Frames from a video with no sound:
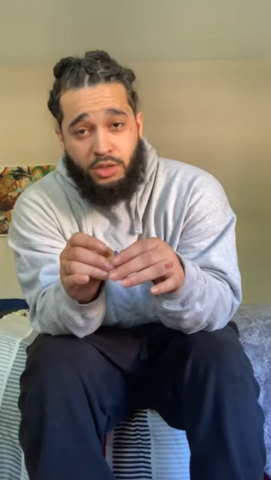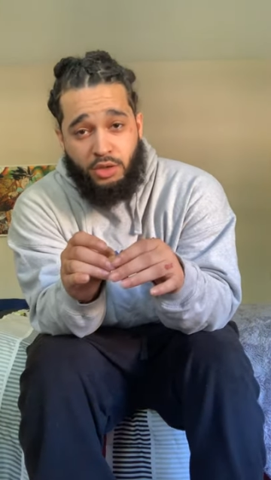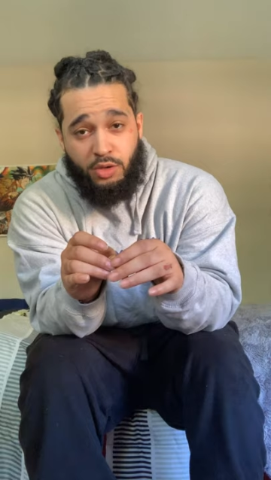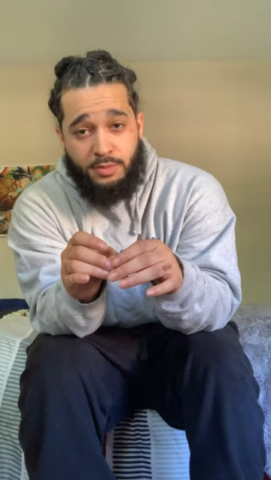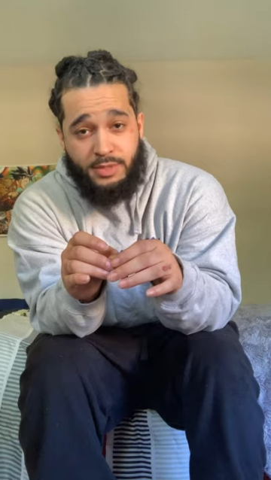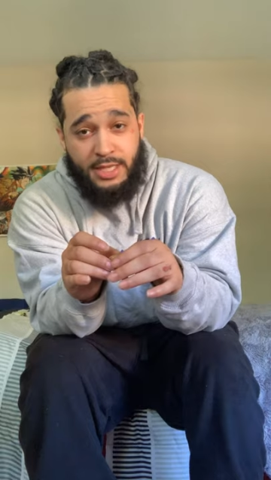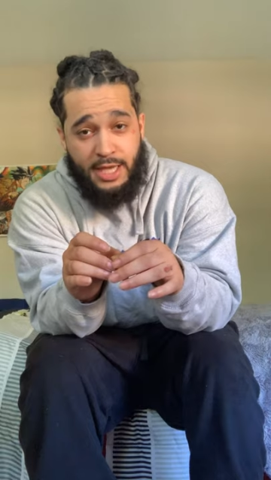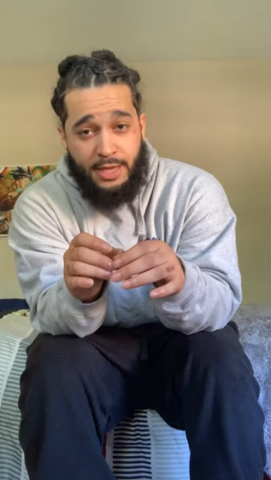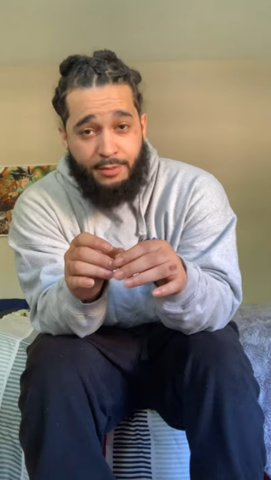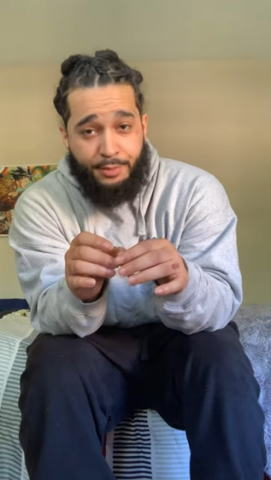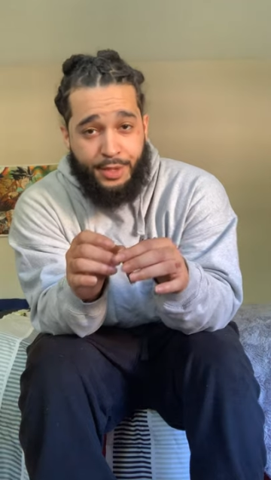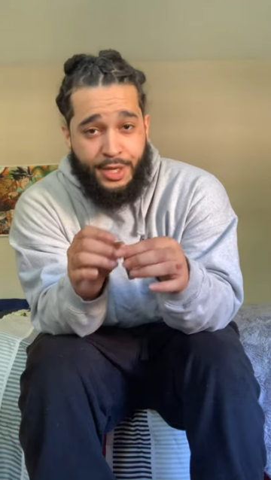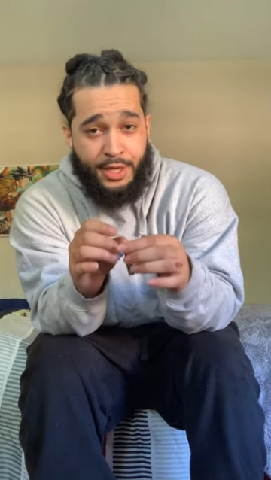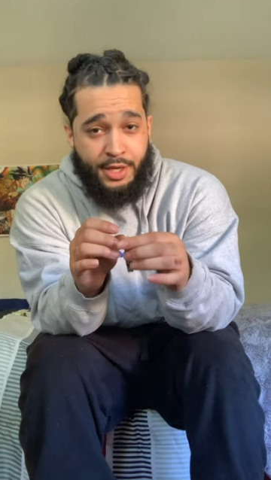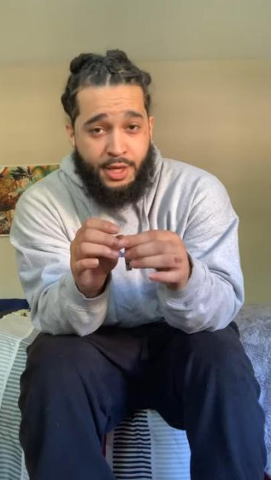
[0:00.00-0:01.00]
You know what I'm saying?
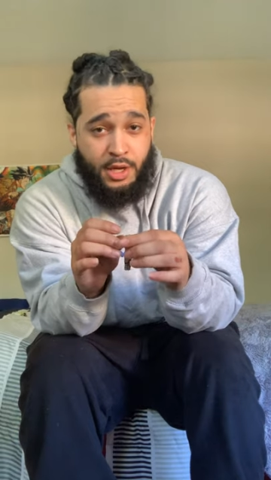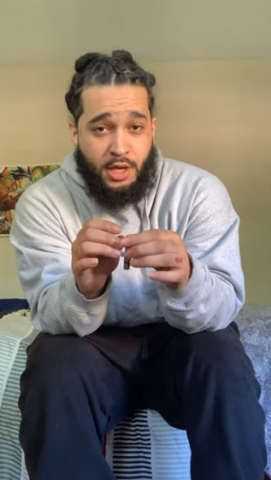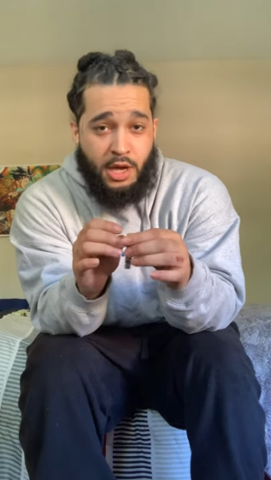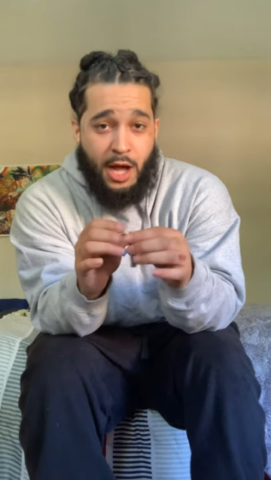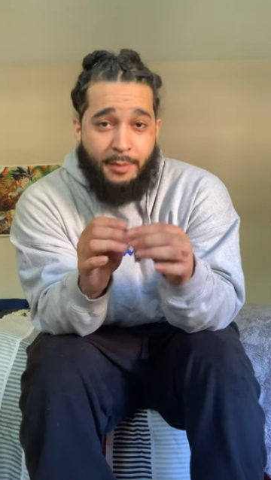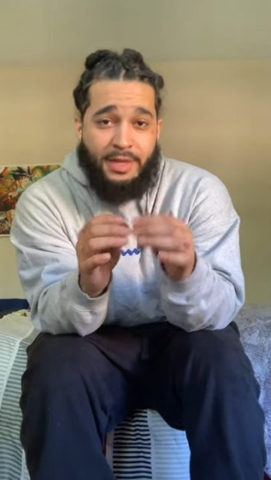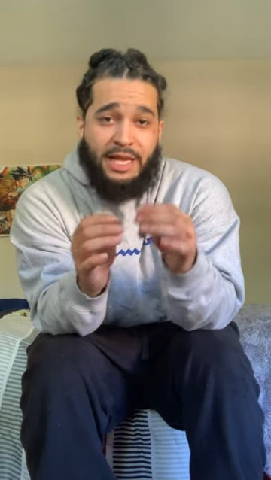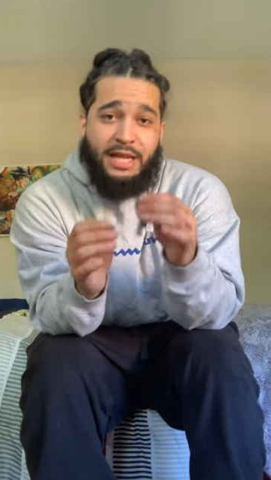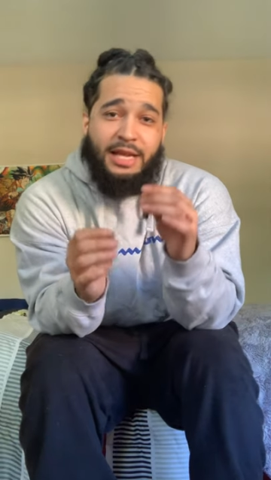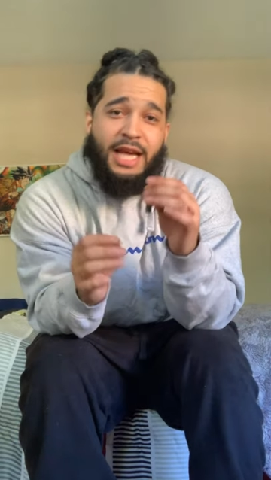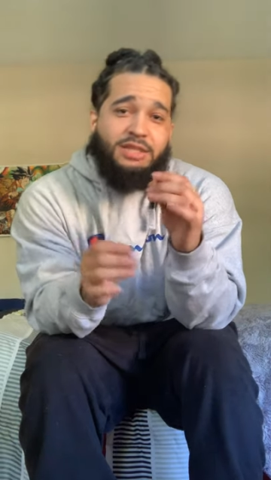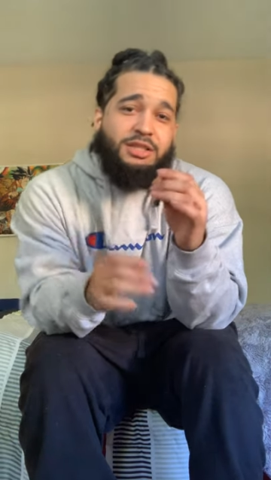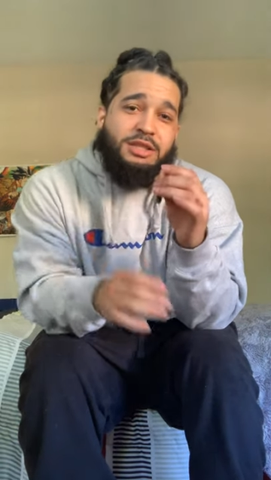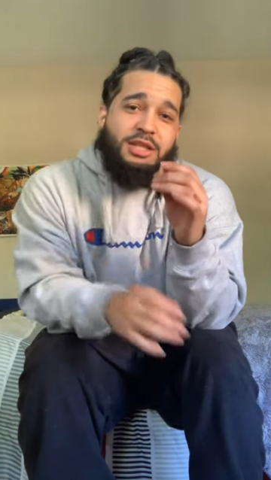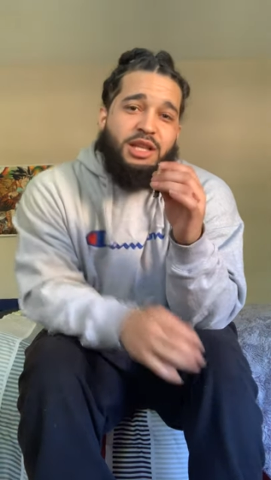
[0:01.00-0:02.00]
But I mean,
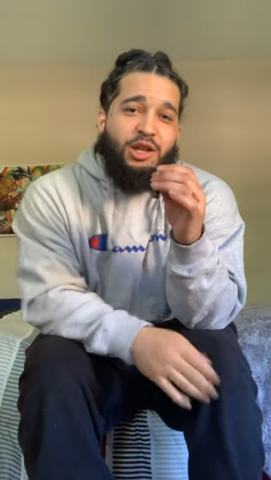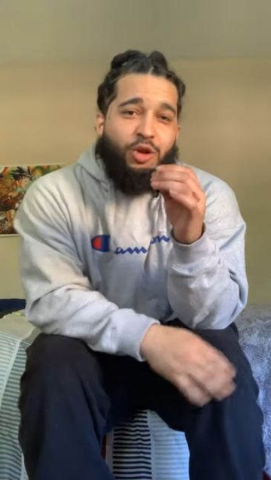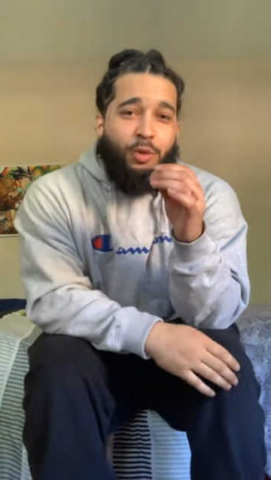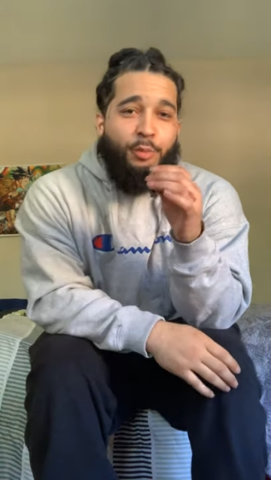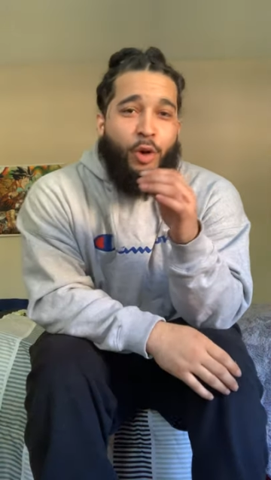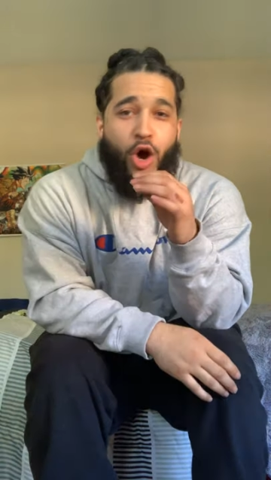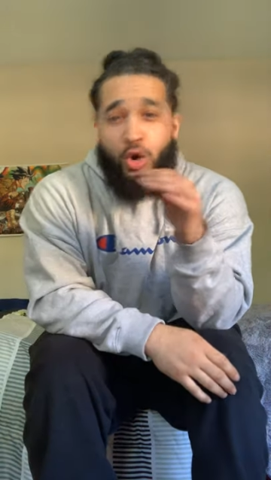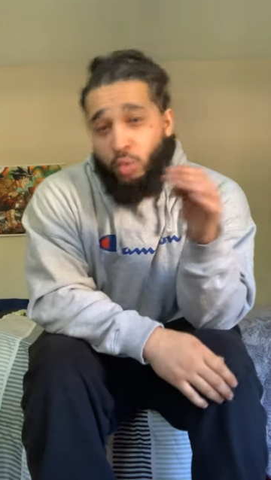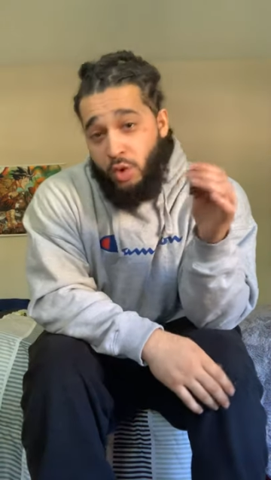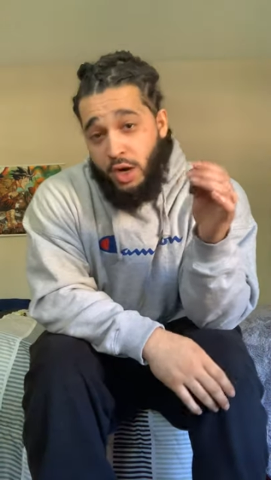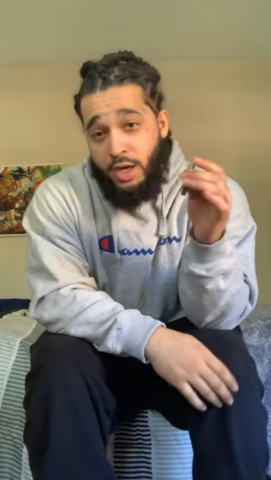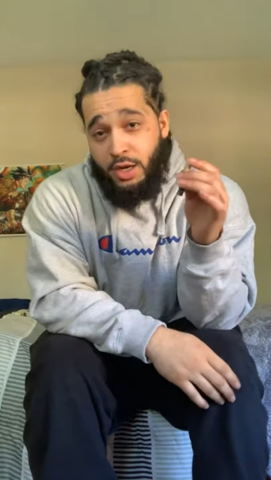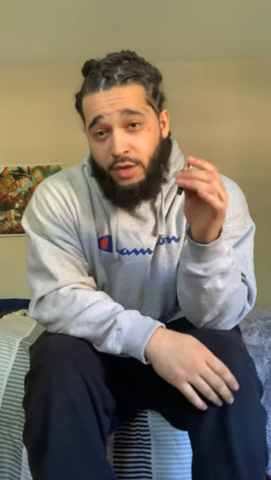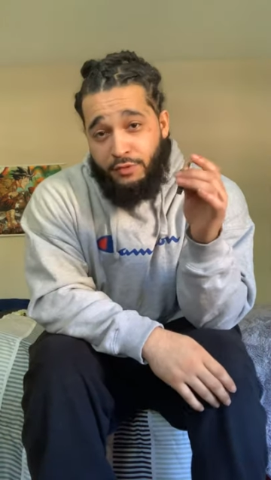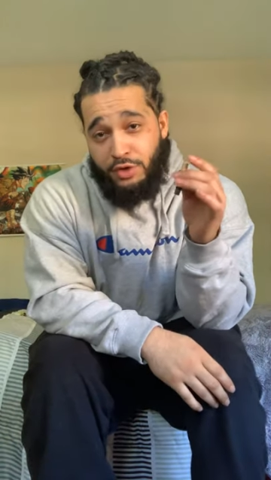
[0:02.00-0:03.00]
that's just a little part
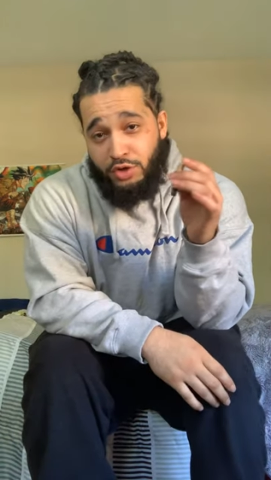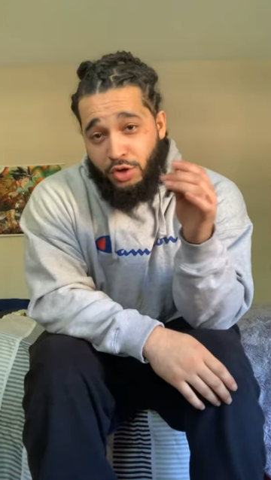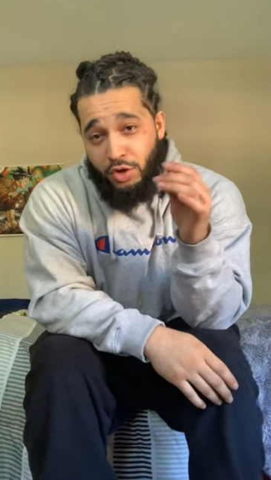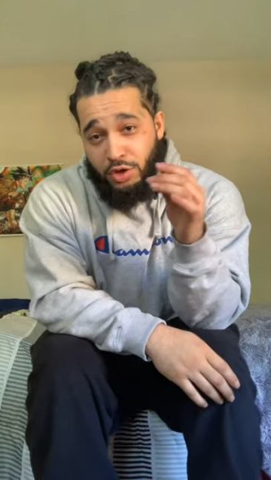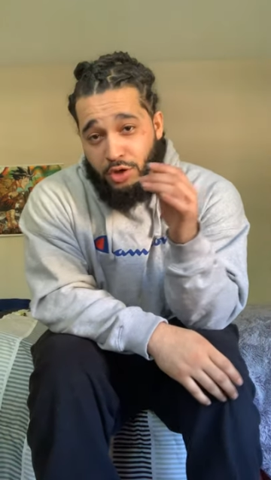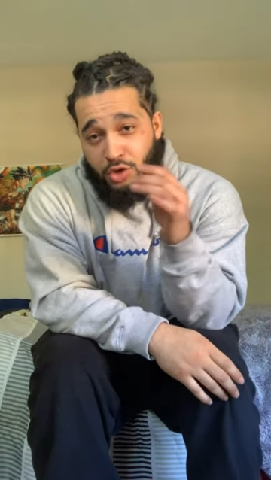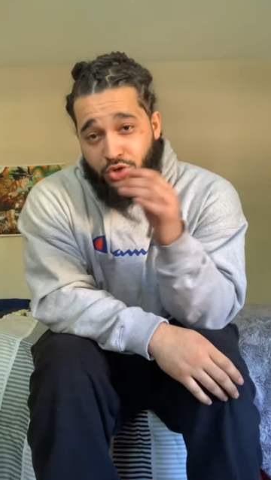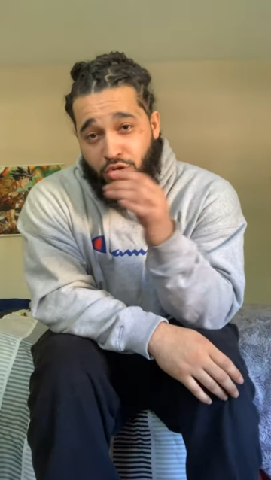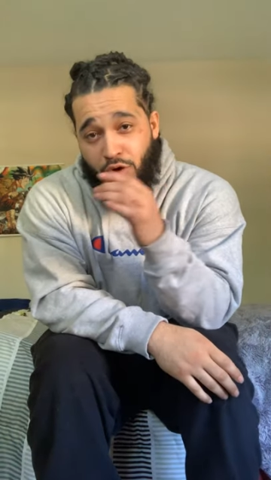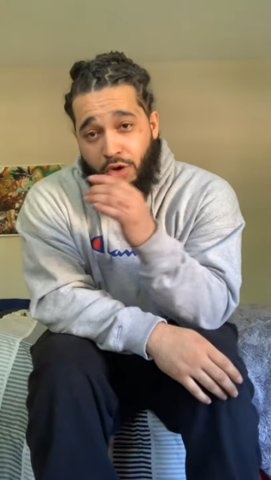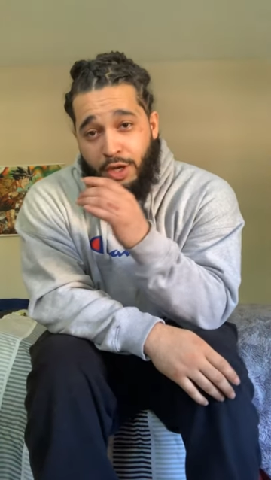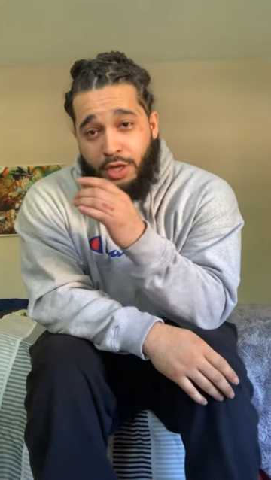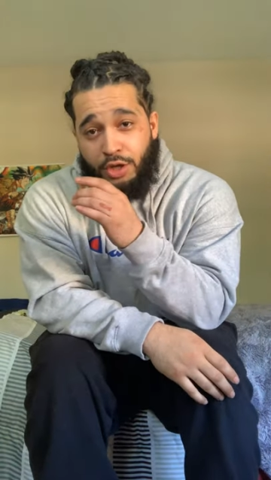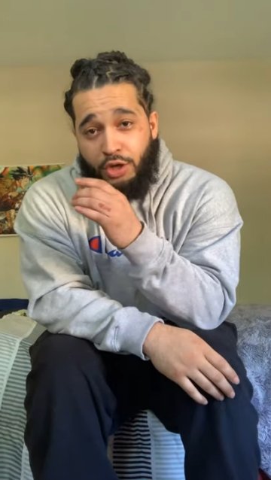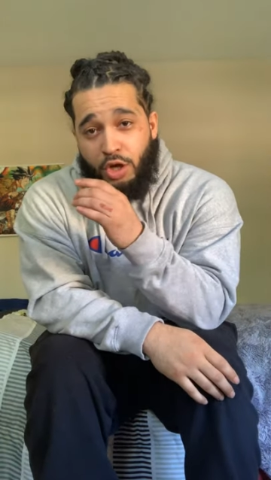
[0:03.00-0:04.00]
one of this whole little
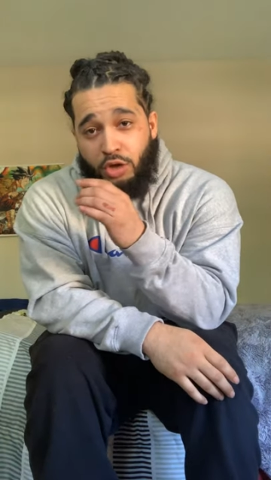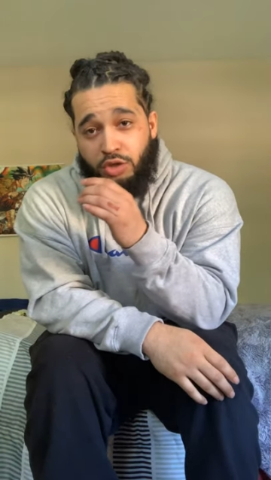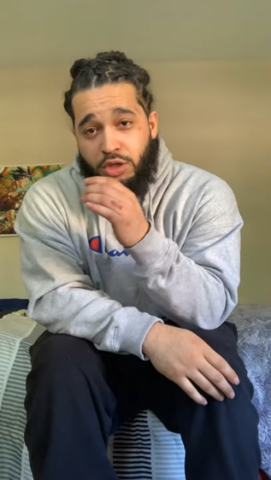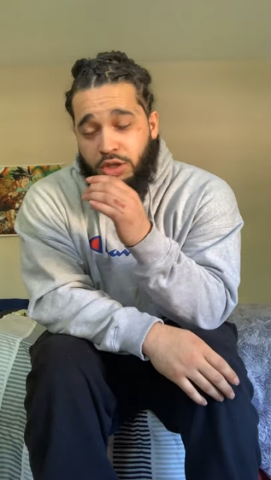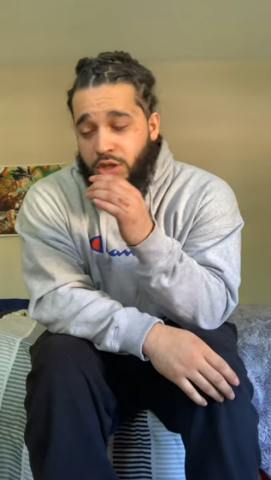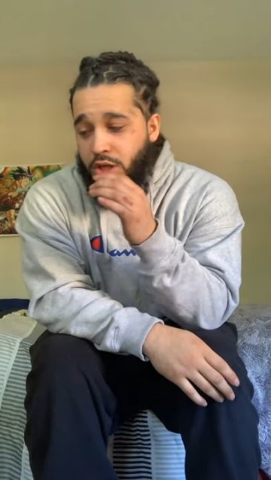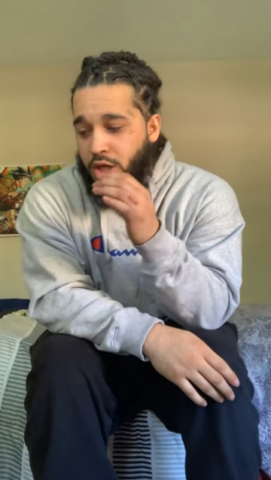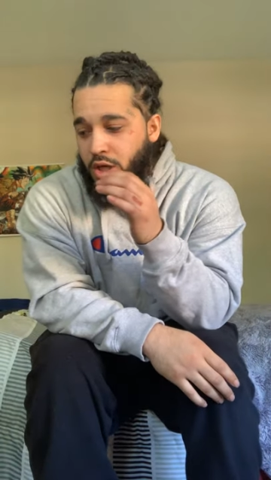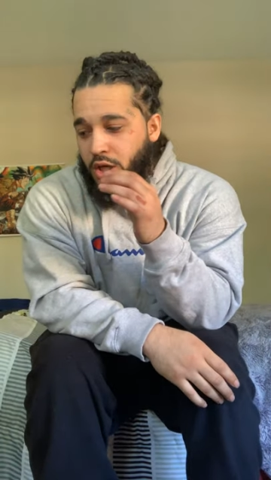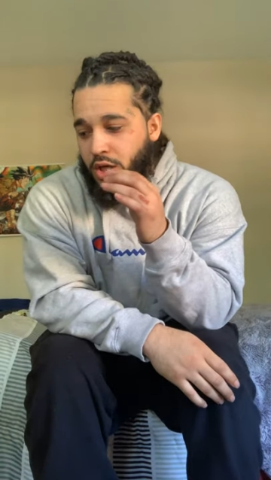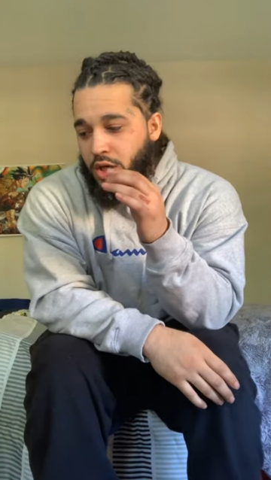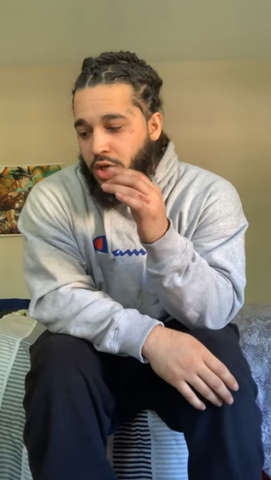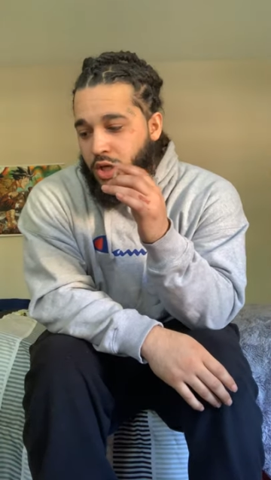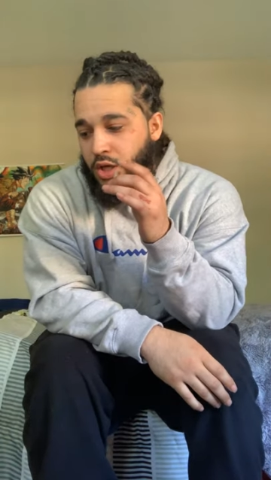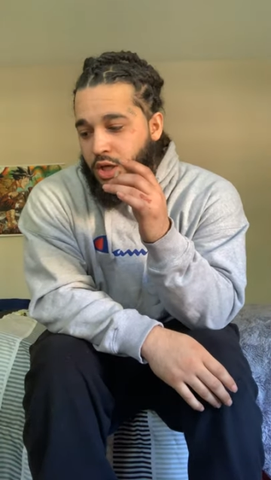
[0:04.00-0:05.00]
story. You know, just the
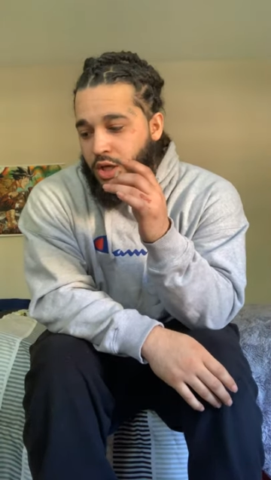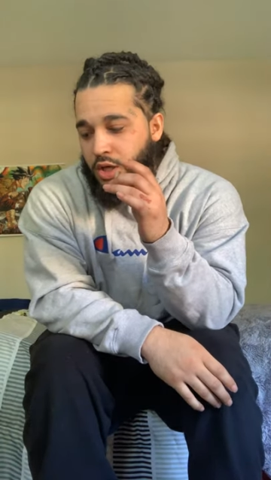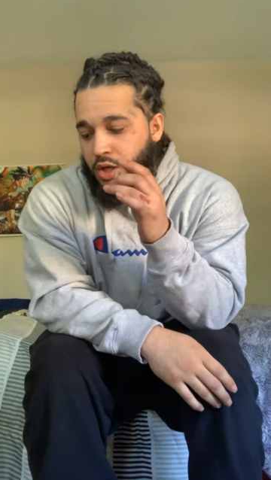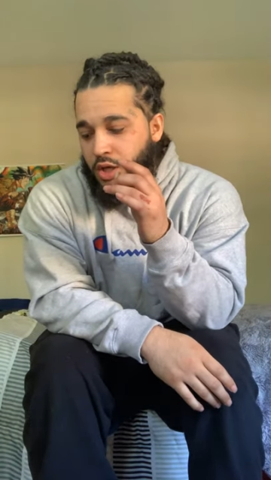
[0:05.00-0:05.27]
uh,